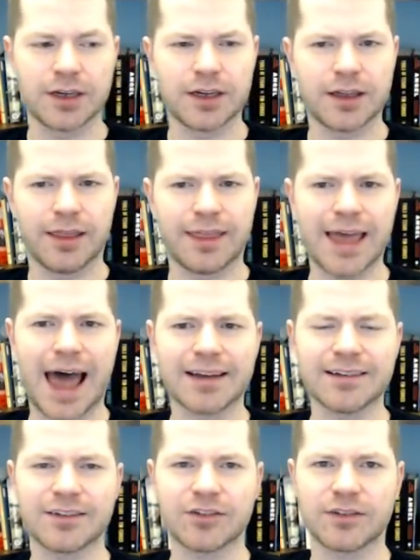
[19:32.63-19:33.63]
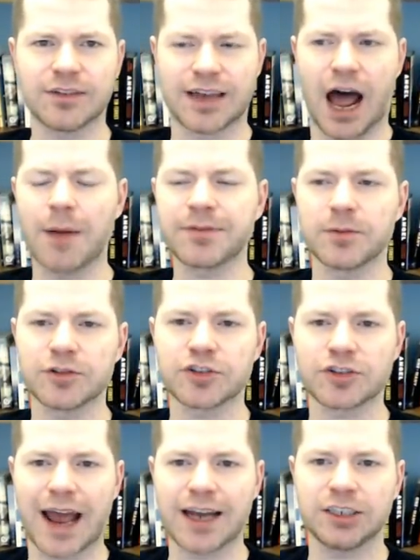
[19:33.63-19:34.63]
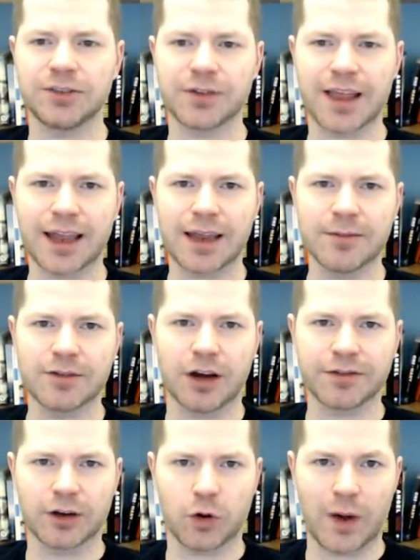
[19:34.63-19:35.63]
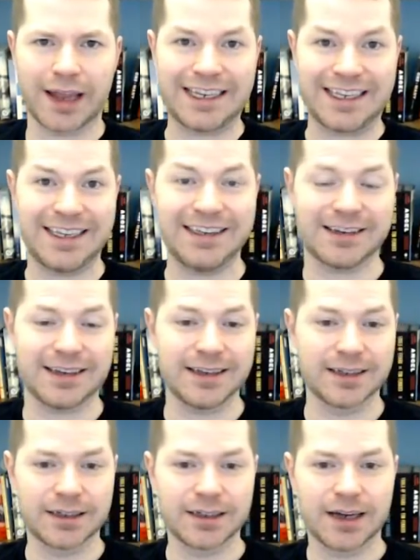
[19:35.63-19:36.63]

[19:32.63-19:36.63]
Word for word: that's the optimal strategy for that game is often quite easy.